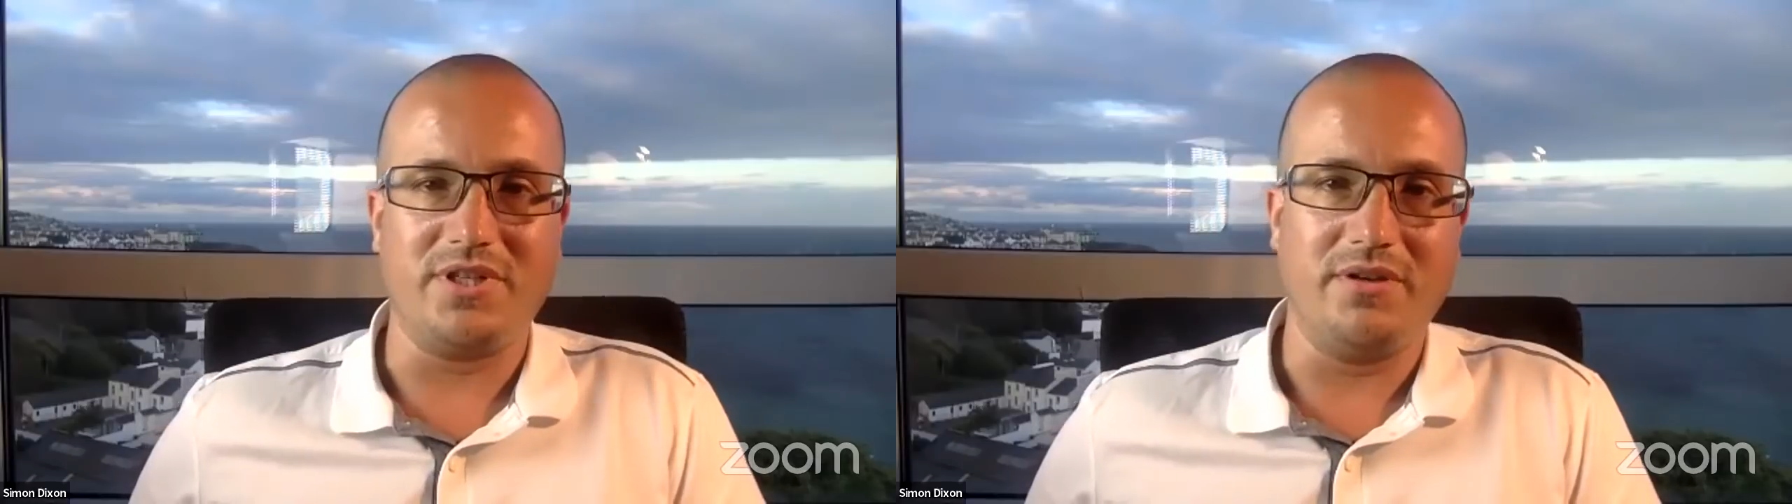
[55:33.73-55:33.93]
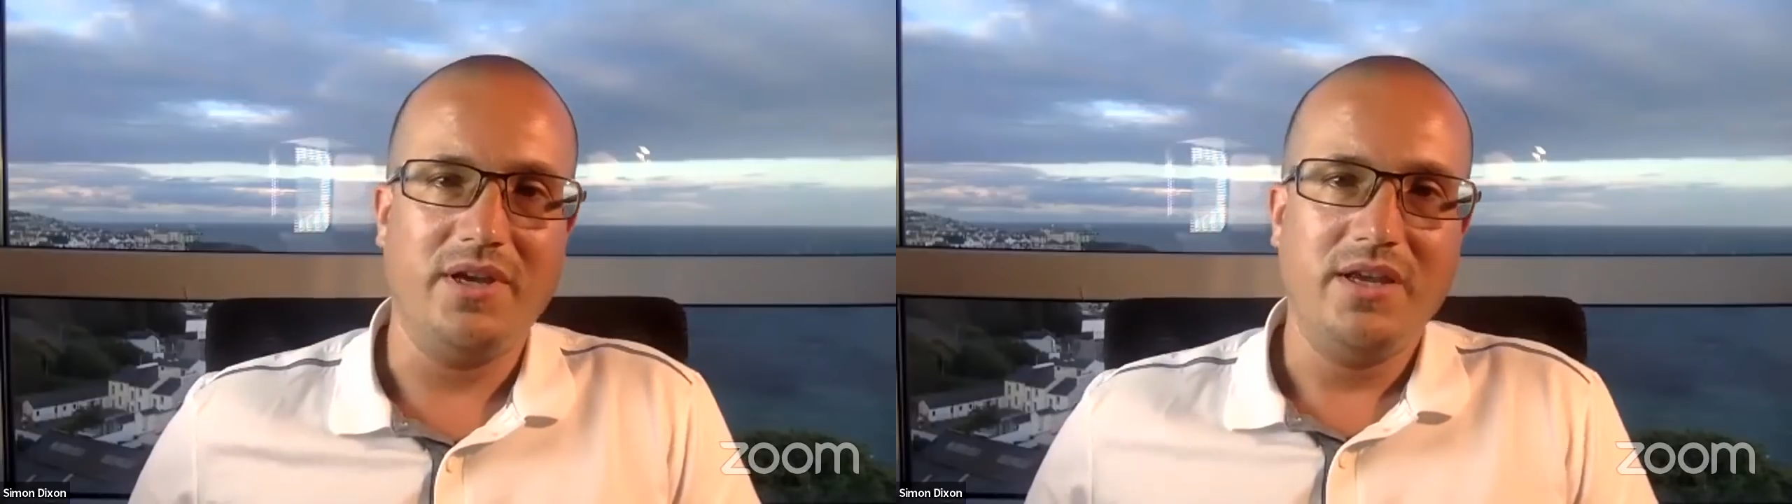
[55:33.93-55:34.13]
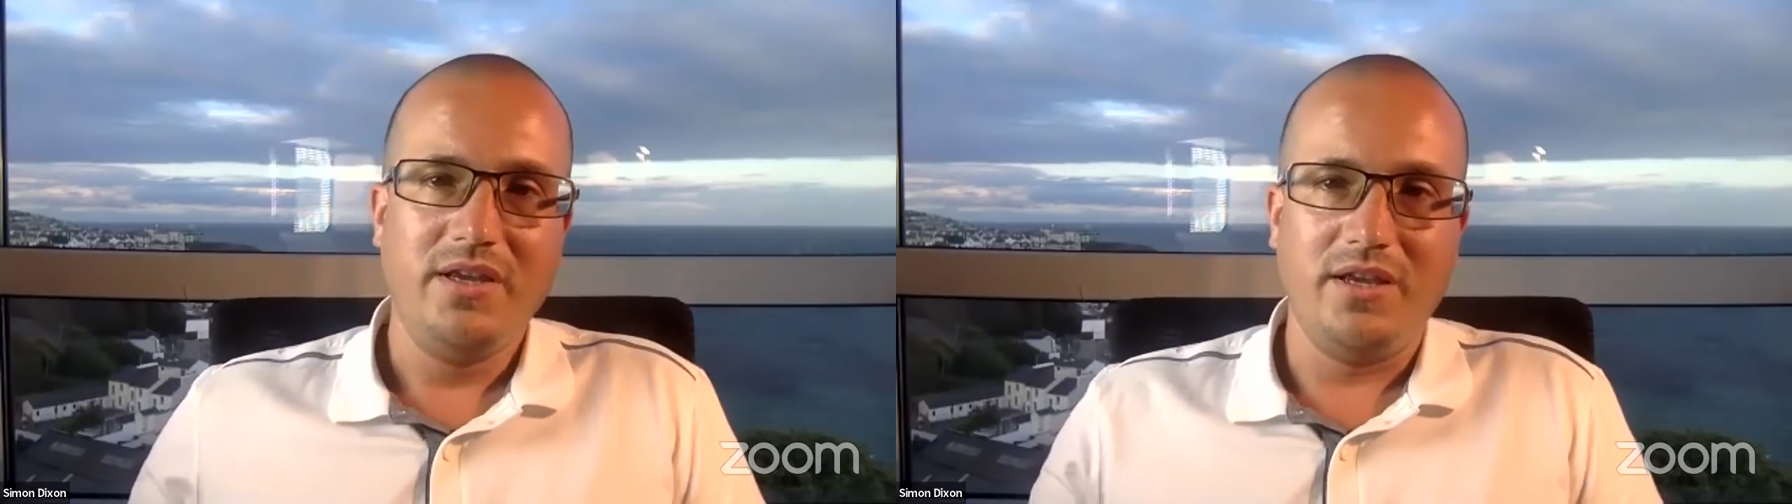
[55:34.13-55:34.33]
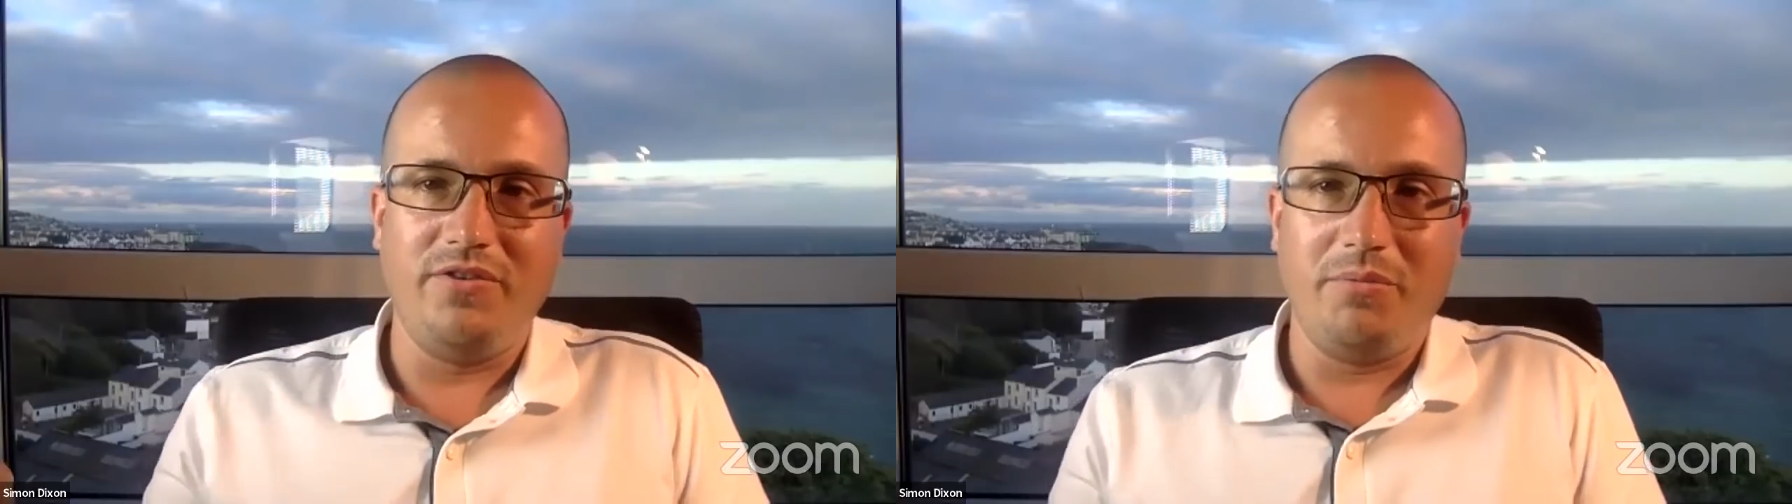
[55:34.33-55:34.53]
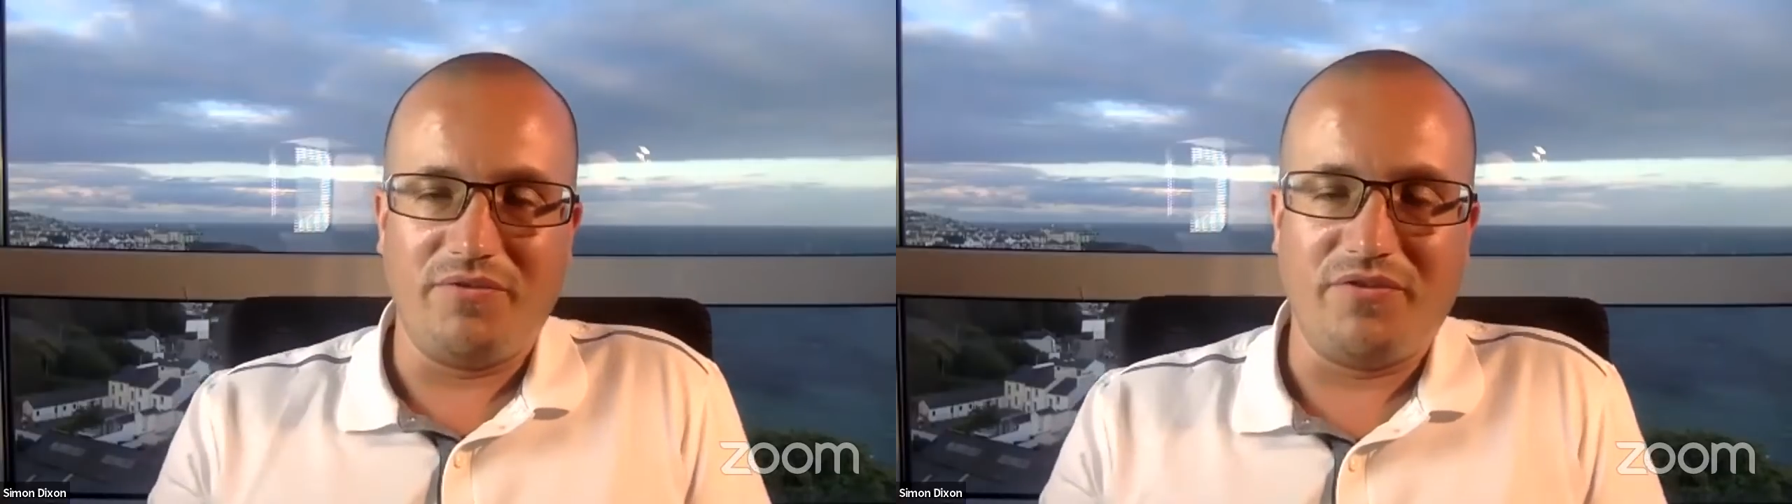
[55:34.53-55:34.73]
So
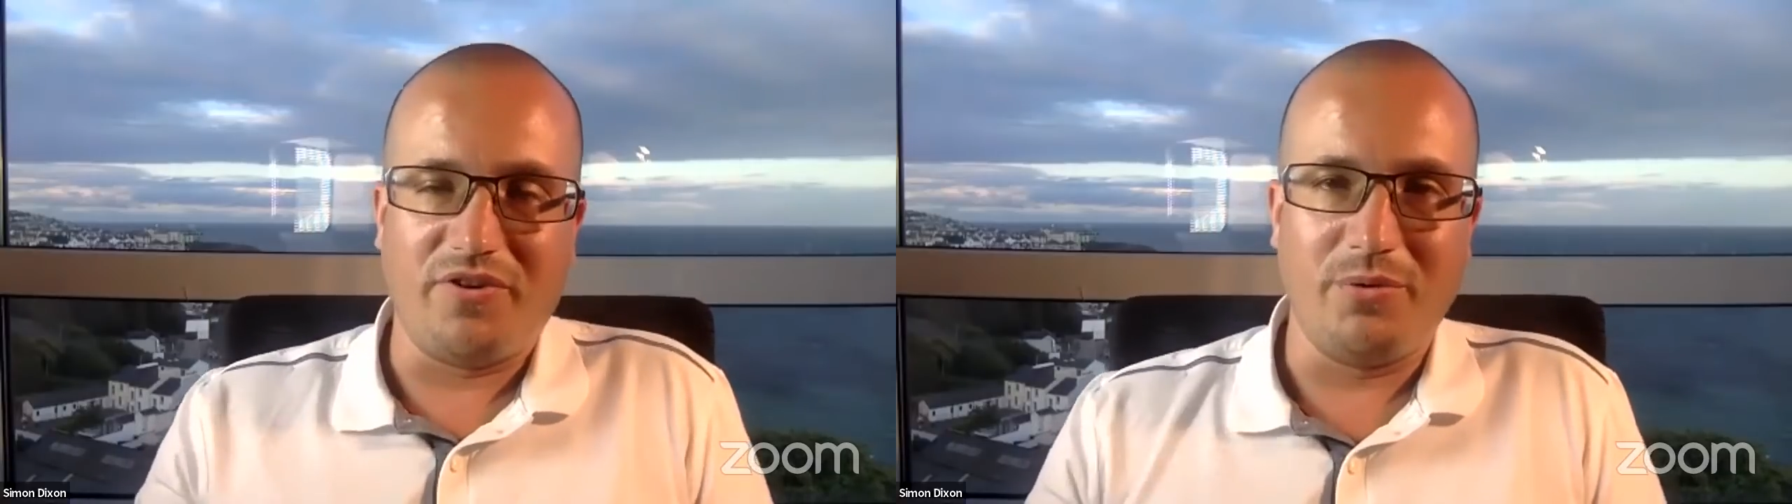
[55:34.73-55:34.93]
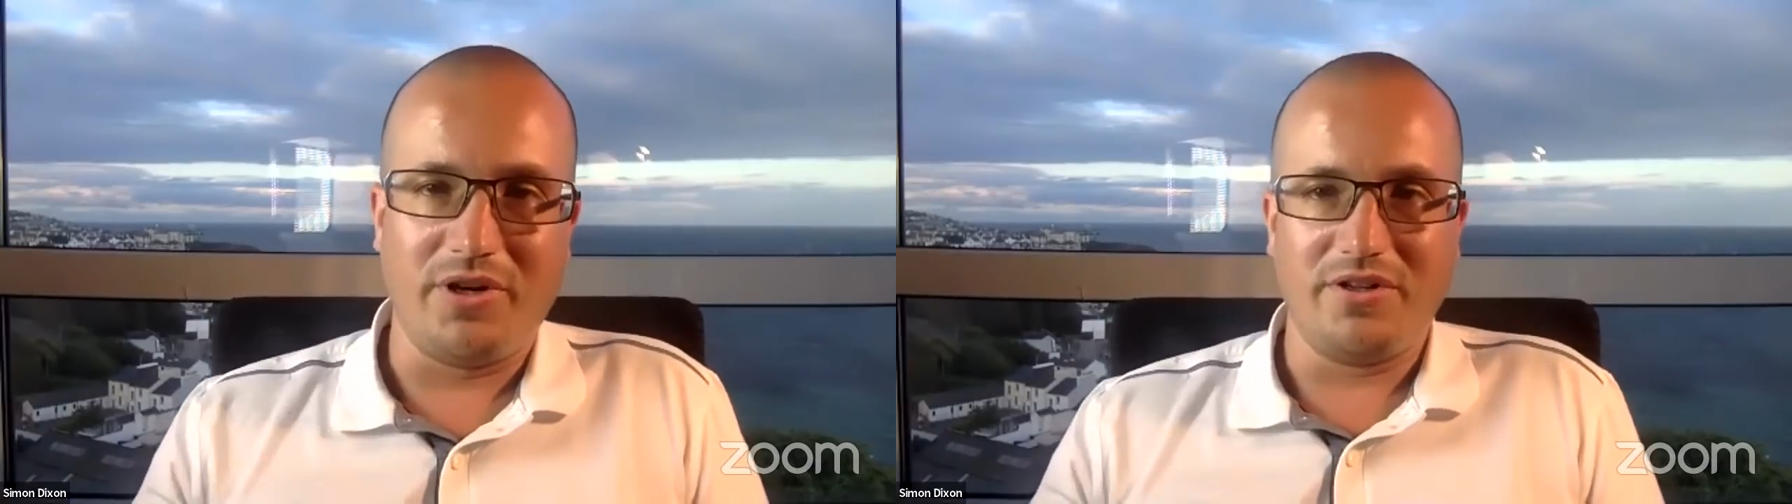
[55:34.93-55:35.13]
if you've been following